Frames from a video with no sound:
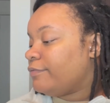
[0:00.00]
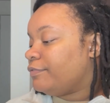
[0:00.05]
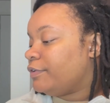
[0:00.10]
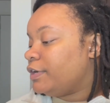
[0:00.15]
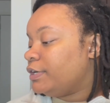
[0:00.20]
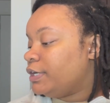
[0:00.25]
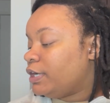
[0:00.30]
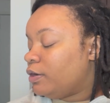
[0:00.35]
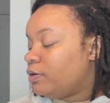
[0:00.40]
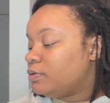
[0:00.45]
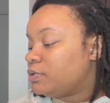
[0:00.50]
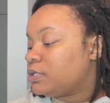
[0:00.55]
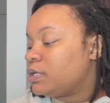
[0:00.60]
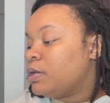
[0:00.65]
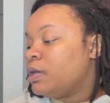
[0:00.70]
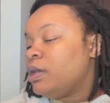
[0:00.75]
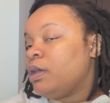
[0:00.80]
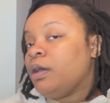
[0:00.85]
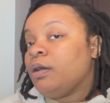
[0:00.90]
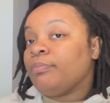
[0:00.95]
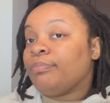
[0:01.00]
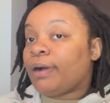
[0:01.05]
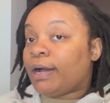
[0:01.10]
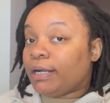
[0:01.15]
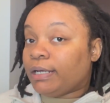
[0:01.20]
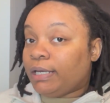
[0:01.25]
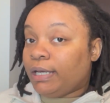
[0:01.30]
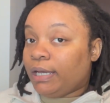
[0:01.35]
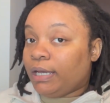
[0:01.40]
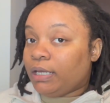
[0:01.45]
for notes, Prada
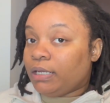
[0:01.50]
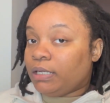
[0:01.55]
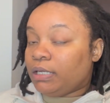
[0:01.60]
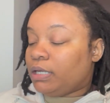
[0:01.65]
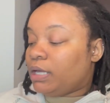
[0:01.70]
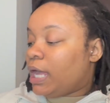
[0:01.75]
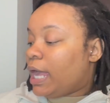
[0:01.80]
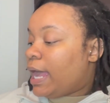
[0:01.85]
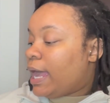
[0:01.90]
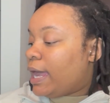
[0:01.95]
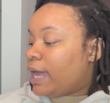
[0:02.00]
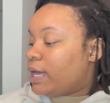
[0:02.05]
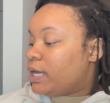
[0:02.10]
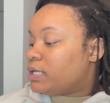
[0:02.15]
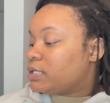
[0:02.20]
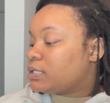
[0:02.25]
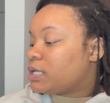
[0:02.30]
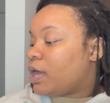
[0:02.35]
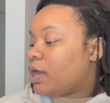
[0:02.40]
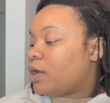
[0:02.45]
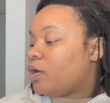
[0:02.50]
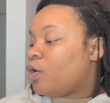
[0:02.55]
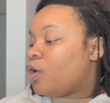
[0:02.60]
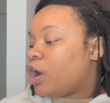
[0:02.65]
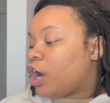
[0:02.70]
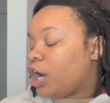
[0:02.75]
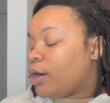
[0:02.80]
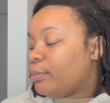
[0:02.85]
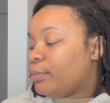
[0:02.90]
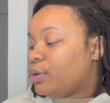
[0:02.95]
Candy has
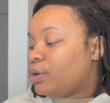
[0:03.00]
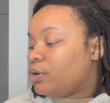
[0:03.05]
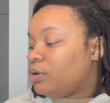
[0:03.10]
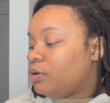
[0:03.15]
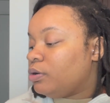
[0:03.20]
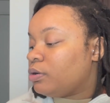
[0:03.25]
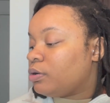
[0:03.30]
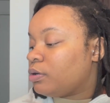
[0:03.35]
caramel,